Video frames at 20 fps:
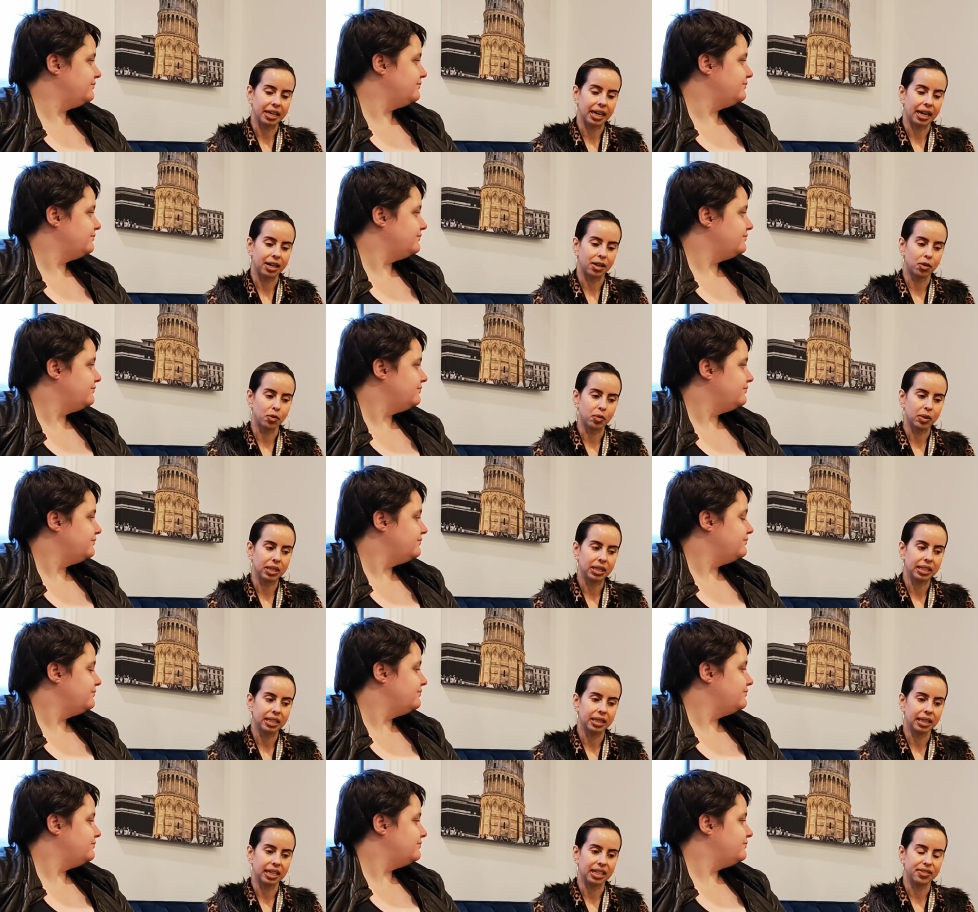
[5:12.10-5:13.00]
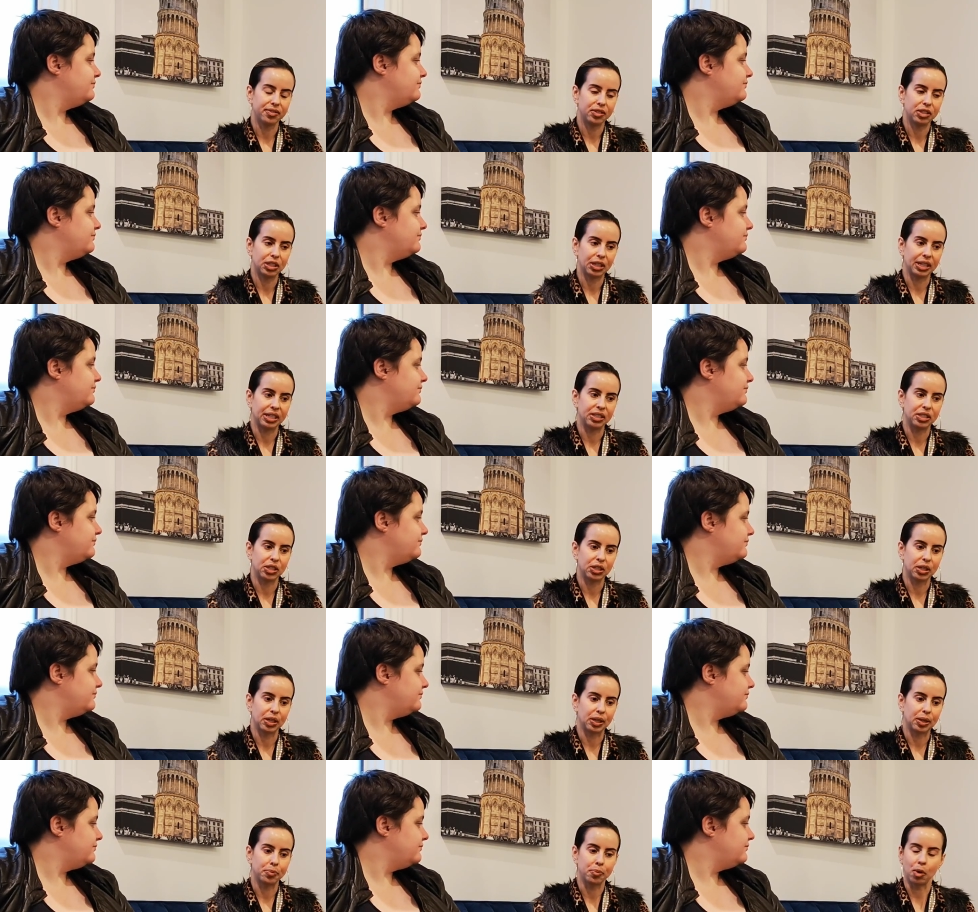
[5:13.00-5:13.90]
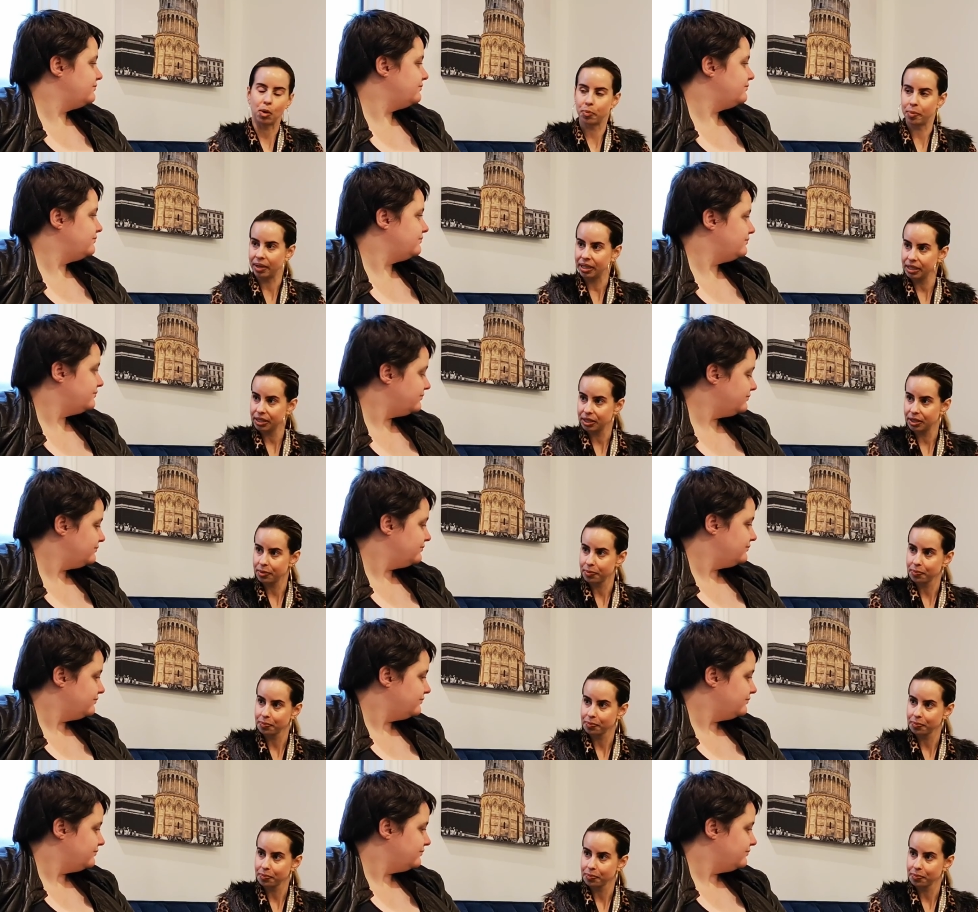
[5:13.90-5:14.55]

Speaker 1: had a really life-changing moment,